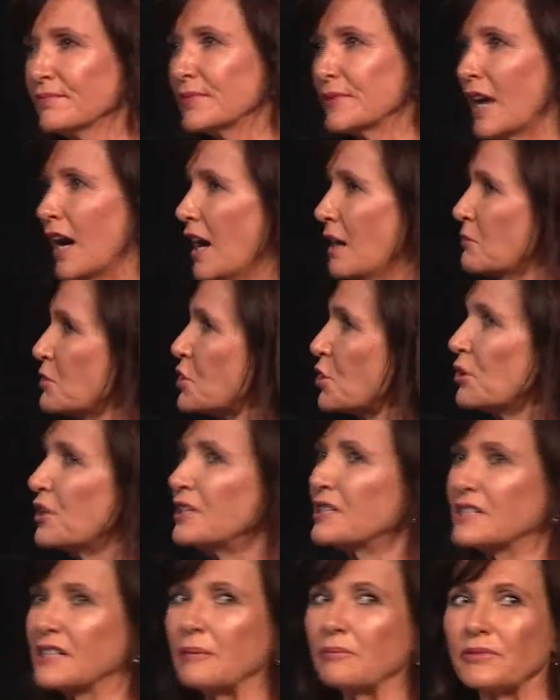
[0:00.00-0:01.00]
I'm sure
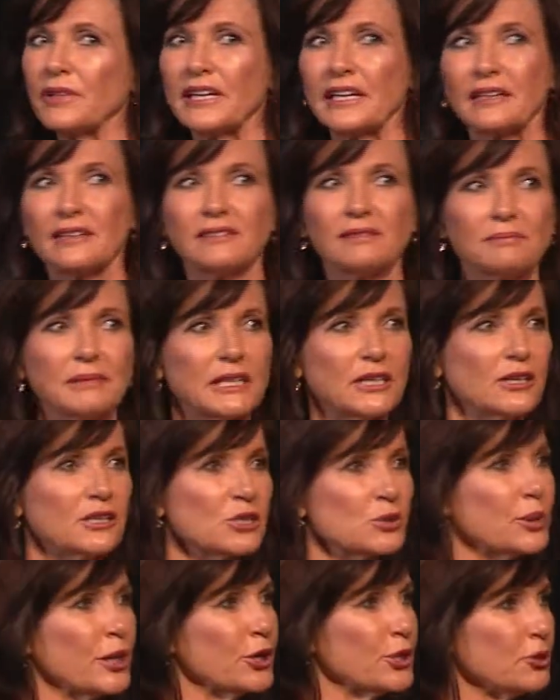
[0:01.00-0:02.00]
there's something, because
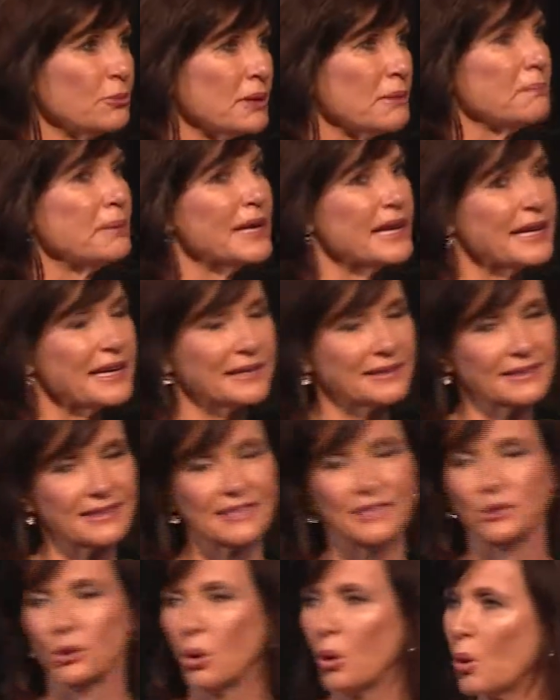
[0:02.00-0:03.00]
we're human beings,
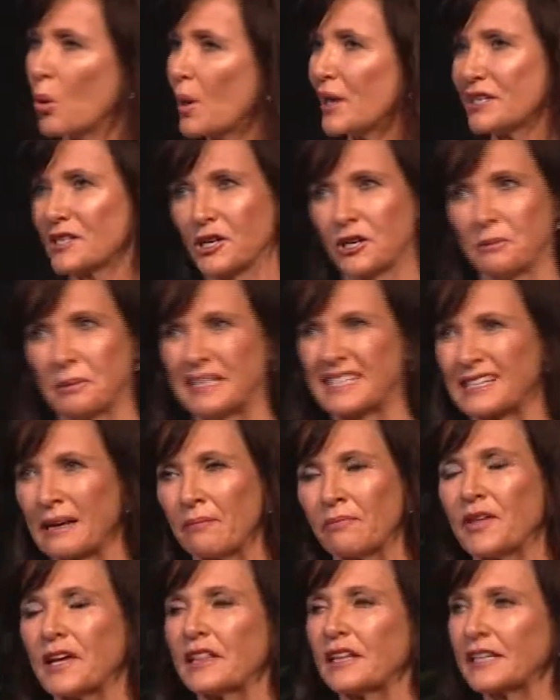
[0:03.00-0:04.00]
there's always going to be
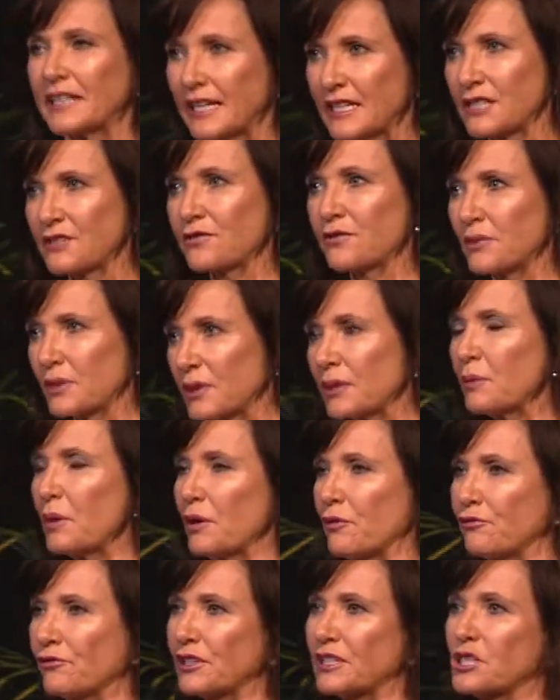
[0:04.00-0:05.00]
something that we're
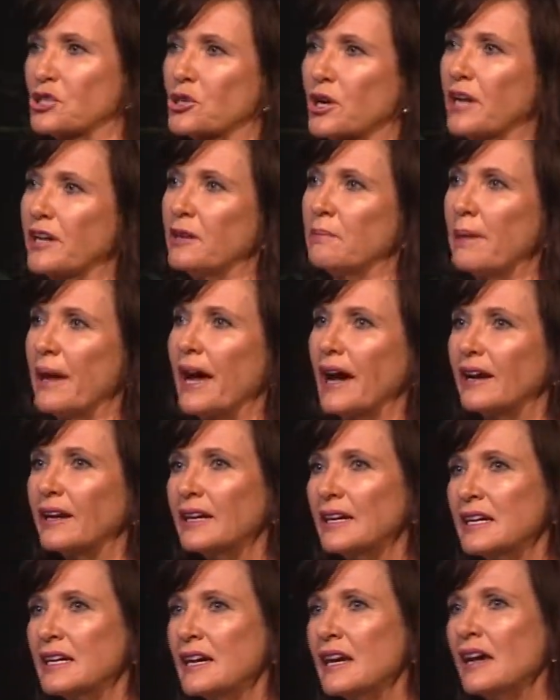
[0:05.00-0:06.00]
frustrated about.
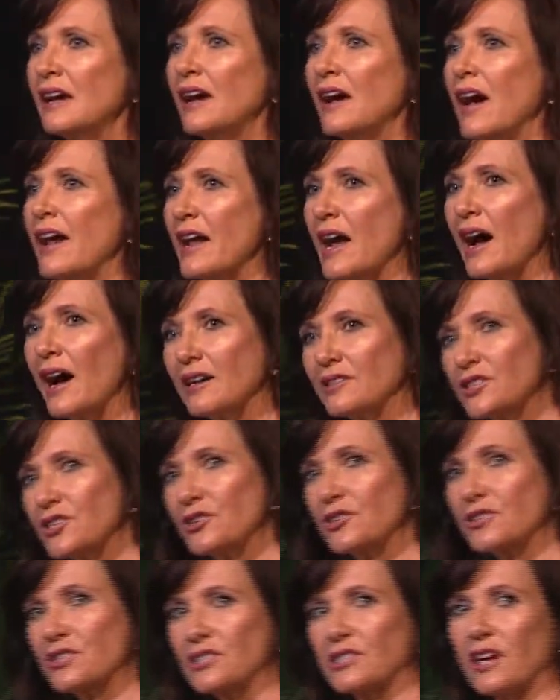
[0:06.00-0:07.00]
And ask
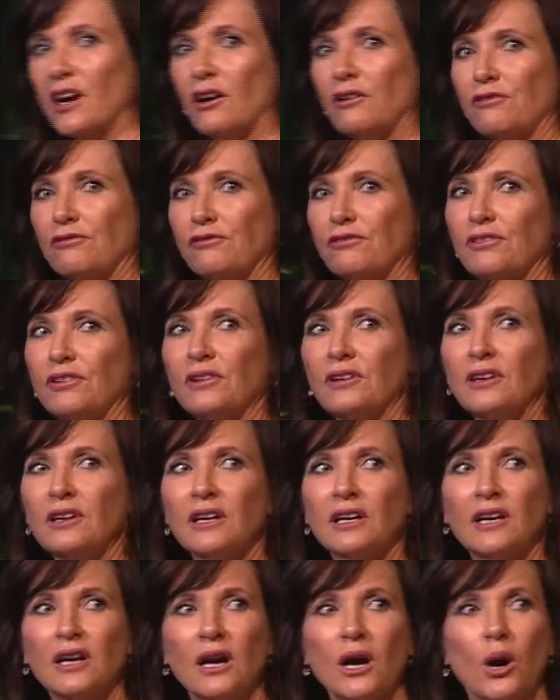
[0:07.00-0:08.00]
yourself,
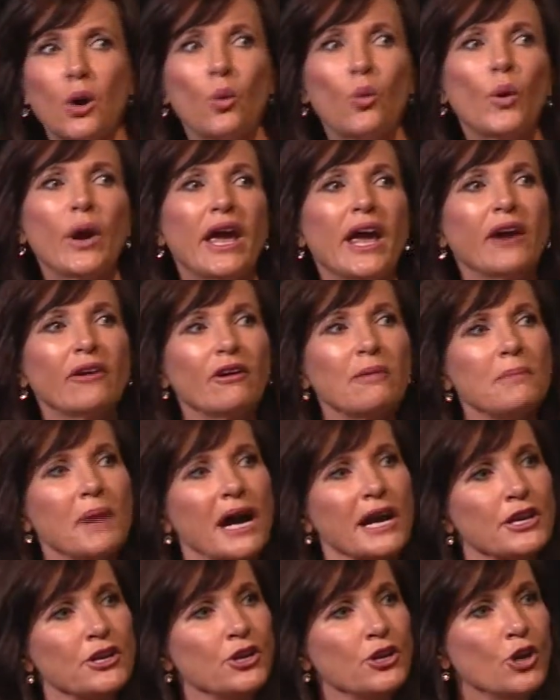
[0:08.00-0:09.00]
where am
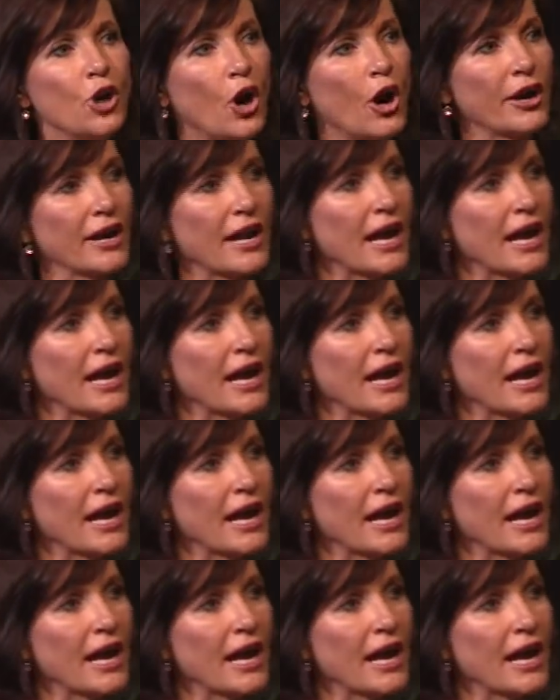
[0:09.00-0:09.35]
I not